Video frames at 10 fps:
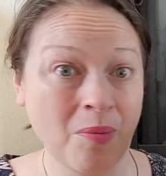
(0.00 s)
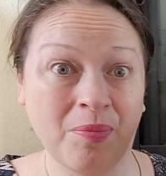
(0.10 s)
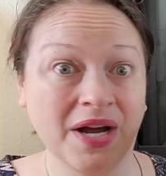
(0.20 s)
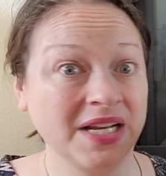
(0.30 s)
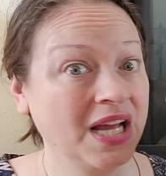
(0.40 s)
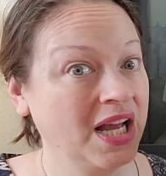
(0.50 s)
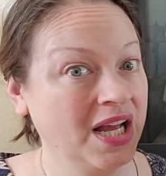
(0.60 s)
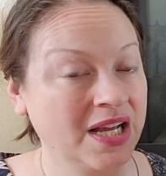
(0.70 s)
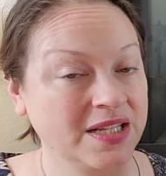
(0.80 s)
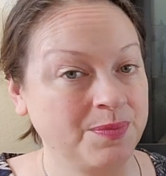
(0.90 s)
but
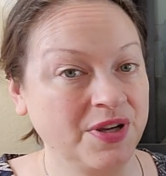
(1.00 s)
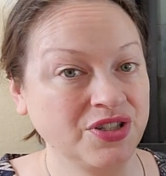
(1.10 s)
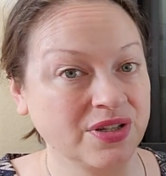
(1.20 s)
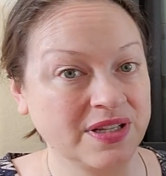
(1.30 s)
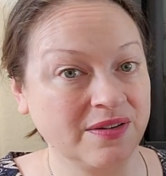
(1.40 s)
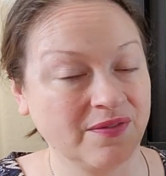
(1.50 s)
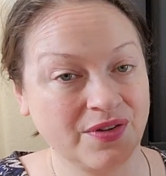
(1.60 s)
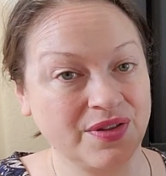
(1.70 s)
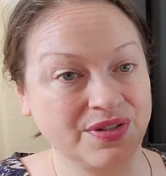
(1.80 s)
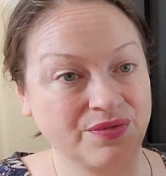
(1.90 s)
especially for
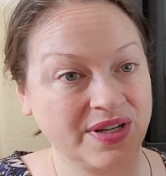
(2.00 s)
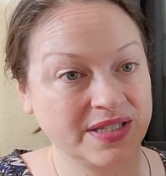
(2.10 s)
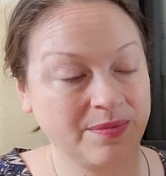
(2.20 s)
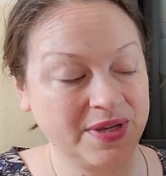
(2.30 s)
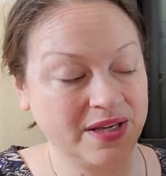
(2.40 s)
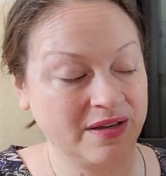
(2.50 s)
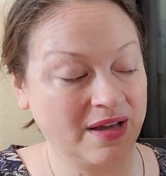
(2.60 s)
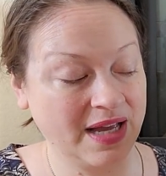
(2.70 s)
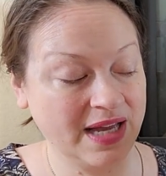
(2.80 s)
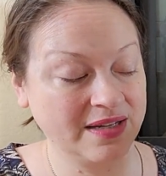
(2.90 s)
this recipe,
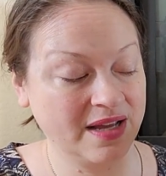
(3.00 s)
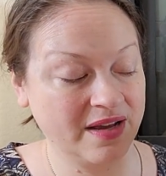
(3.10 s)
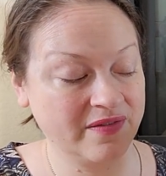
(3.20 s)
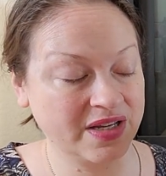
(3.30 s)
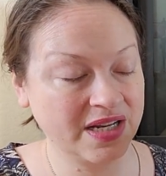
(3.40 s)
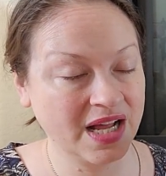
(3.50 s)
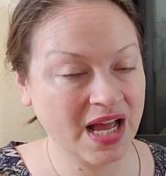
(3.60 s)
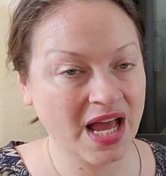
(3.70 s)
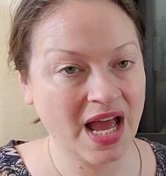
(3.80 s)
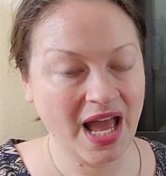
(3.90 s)
I had to have it.
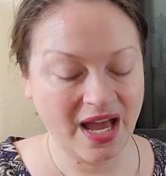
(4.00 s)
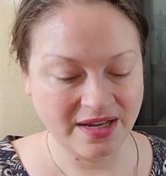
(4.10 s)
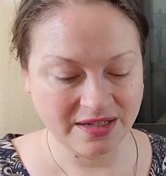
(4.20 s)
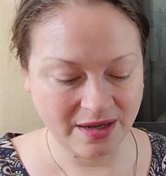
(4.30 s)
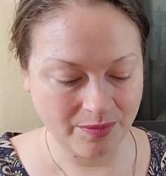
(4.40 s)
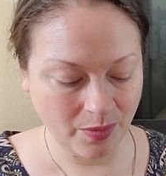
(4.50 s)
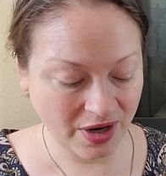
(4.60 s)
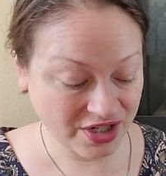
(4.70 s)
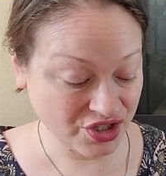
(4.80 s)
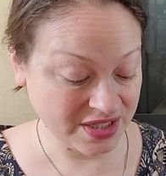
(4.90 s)
And we're
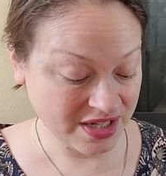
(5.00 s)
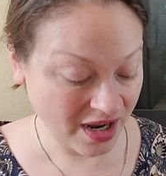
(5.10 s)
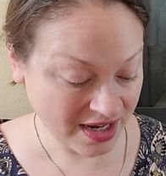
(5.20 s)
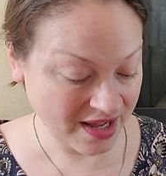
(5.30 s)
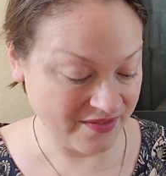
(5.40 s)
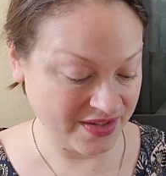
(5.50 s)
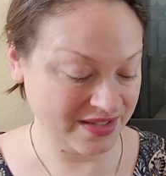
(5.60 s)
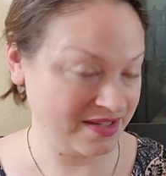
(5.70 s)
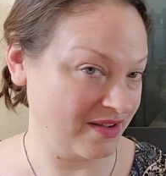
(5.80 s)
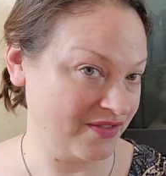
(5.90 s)
actually not having
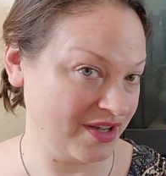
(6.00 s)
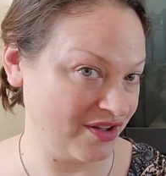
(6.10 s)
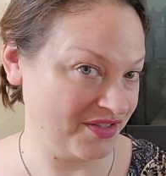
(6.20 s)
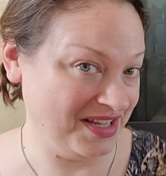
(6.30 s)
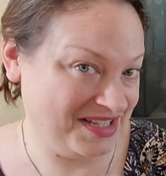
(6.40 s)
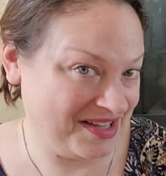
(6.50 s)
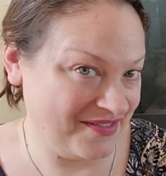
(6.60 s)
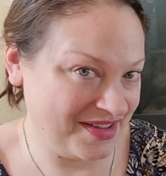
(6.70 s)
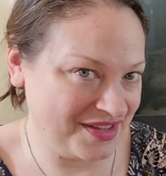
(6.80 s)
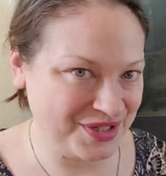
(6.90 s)
stuffing on
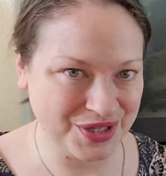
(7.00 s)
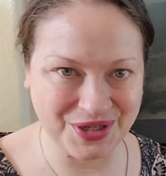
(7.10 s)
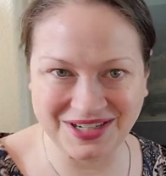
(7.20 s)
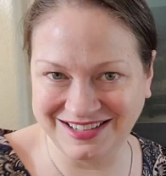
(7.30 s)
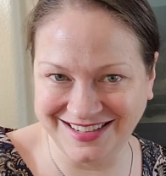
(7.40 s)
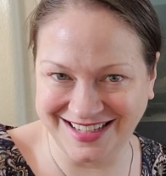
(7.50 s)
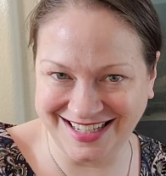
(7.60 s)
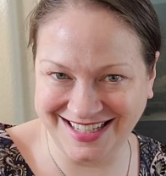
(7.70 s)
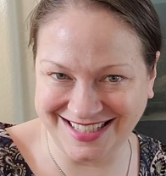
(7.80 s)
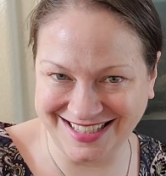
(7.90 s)
Thanksgiving this year.
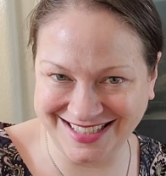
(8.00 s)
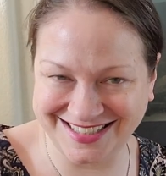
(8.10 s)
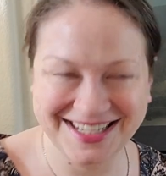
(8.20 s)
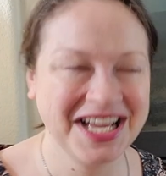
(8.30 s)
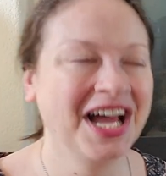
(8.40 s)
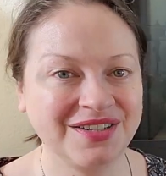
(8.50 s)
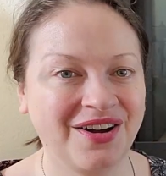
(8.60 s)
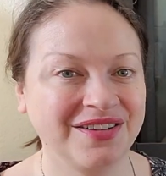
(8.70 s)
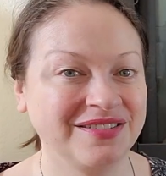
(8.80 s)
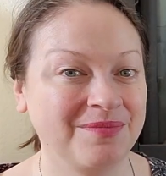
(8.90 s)
I did
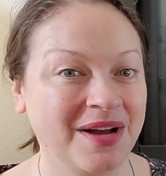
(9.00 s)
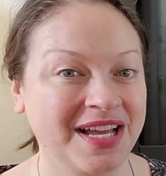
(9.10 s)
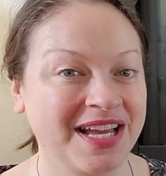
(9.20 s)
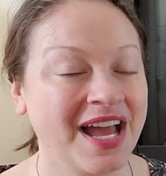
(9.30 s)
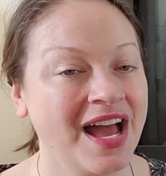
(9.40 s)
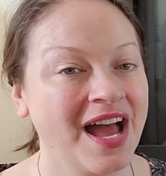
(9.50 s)
talk to my